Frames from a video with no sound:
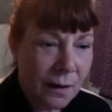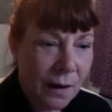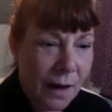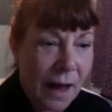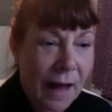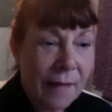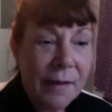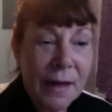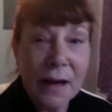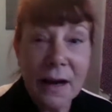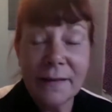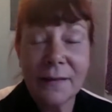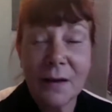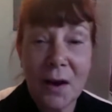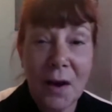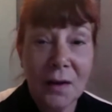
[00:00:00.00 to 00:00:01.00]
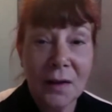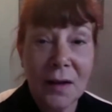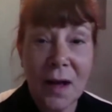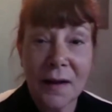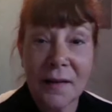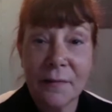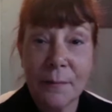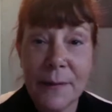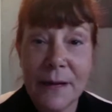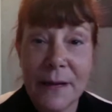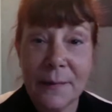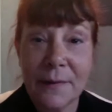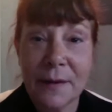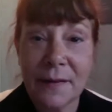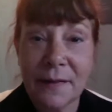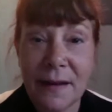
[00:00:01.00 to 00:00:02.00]
And then I saw a lot of
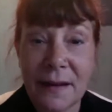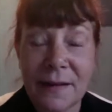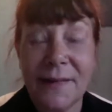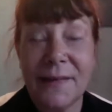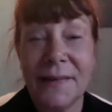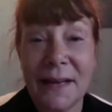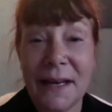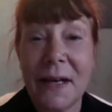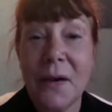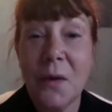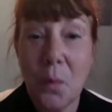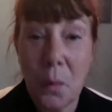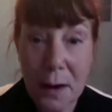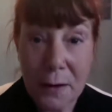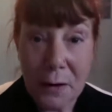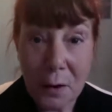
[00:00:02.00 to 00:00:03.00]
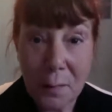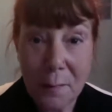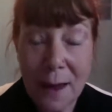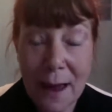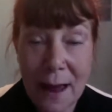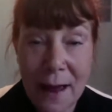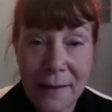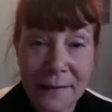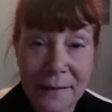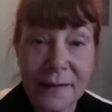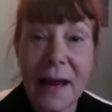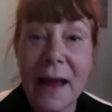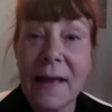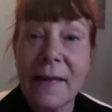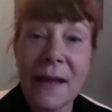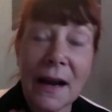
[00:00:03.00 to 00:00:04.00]
memes that said, see, wear your mask.
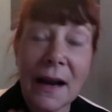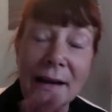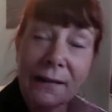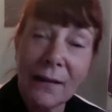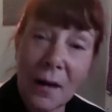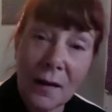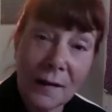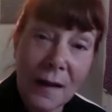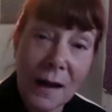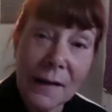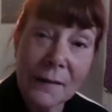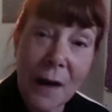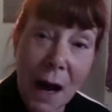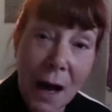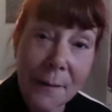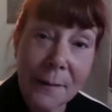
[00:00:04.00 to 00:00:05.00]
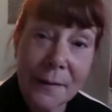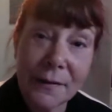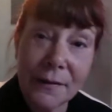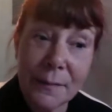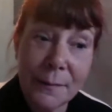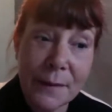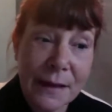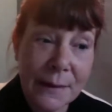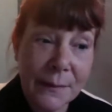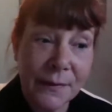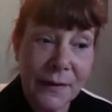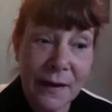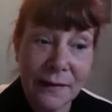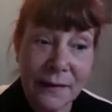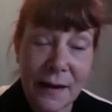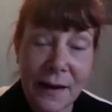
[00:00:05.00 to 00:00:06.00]
And then I saw a lot of opposite memes
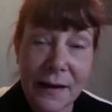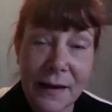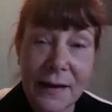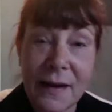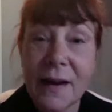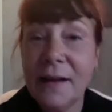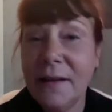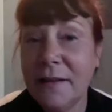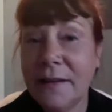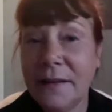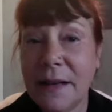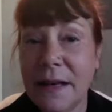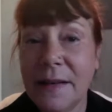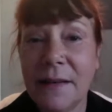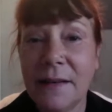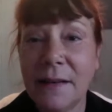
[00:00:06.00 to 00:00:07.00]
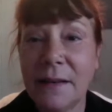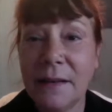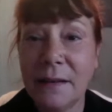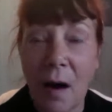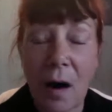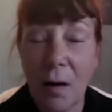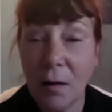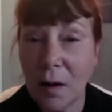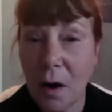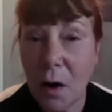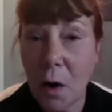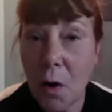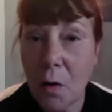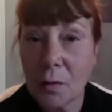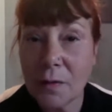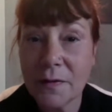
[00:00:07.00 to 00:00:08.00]
that said, see, this is all a
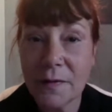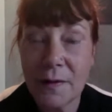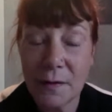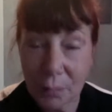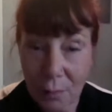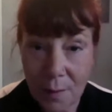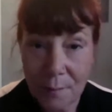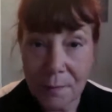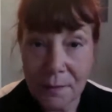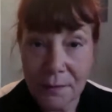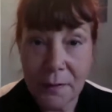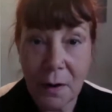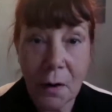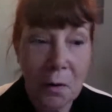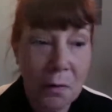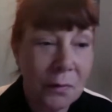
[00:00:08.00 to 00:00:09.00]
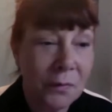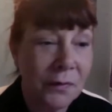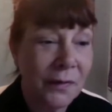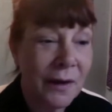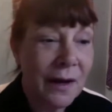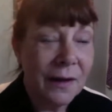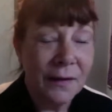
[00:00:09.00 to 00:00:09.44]
hoax, that Trump is a hoax.